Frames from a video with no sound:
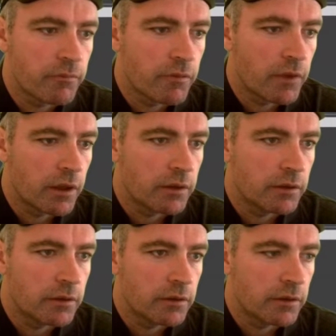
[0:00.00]

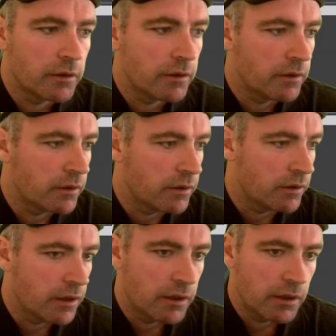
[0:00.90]

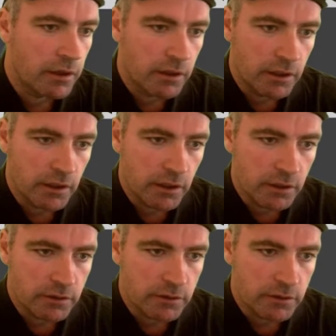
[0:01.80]
[no speech]